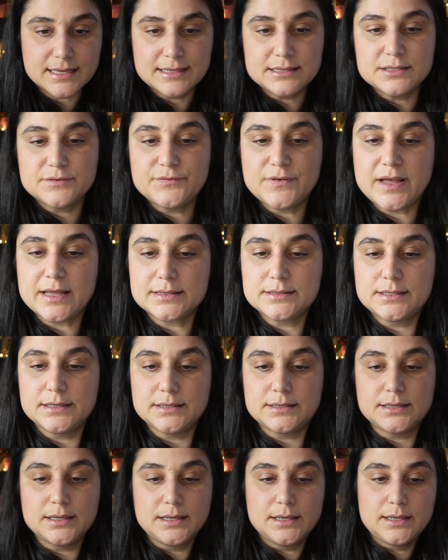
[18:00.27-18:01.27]
and the fact
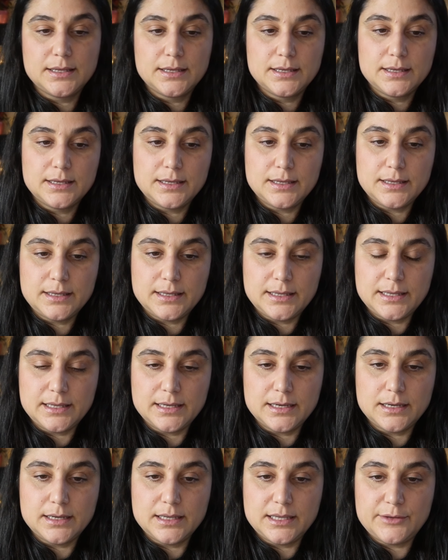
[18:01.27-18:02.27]
that
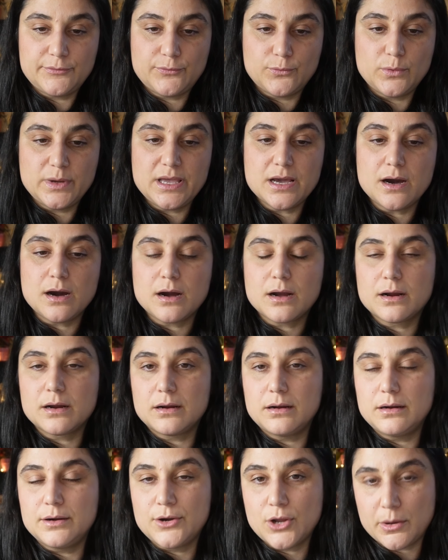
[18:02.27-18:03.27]
if we
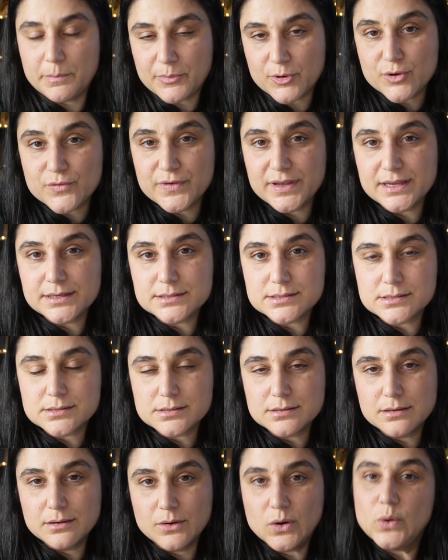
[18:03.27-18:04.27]
are not perfect,
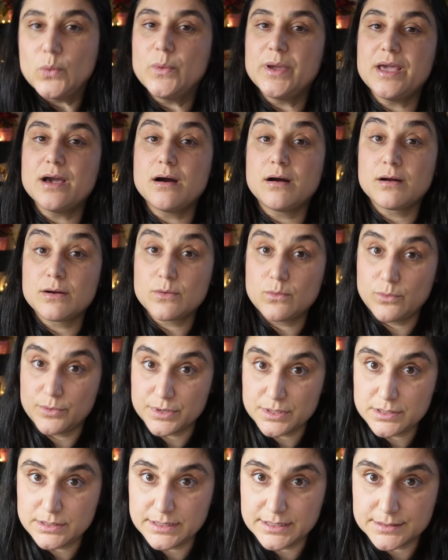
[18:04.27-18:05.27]
we are
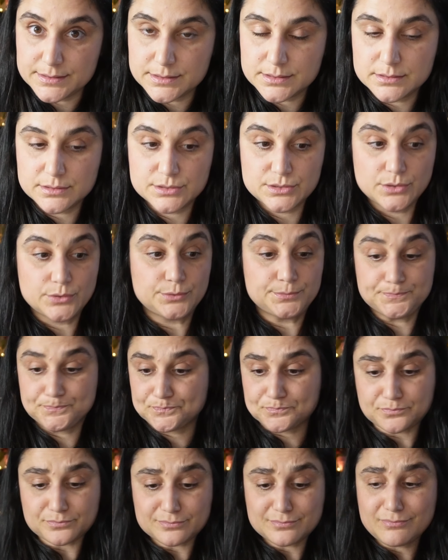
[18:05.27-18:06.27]
worthless. So
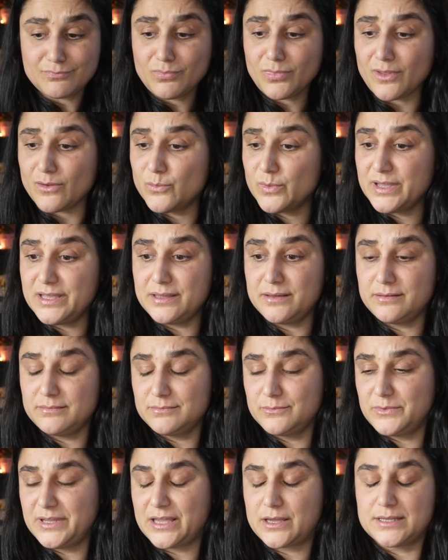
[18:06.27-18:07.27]

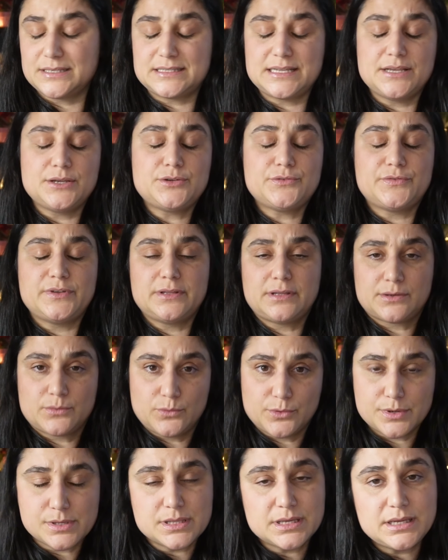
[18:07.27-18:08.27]
we continue to feel
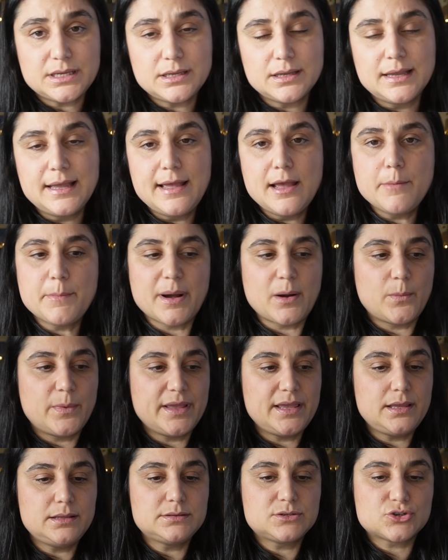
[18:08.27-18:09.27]
unworthy, but
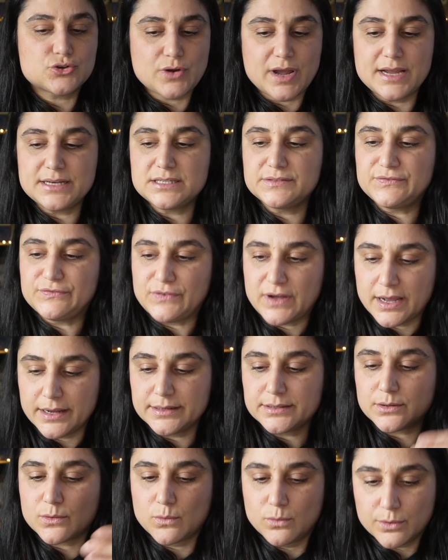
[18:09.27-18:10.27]
we try to
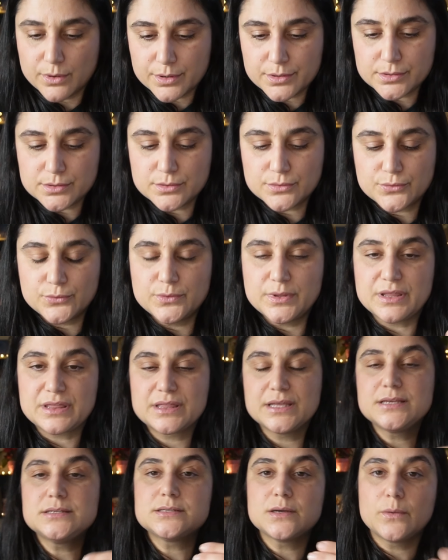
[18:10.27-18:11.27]
find our worth through the
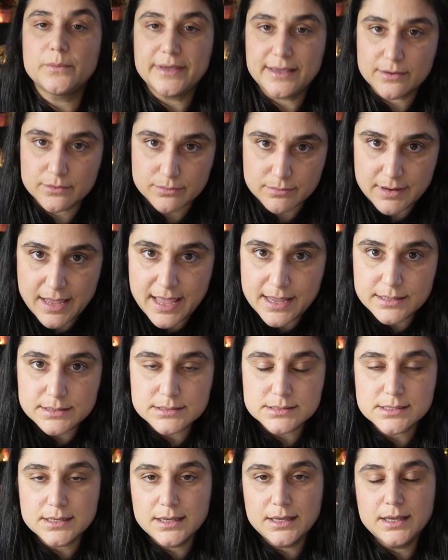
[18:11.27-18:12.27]
things that we create.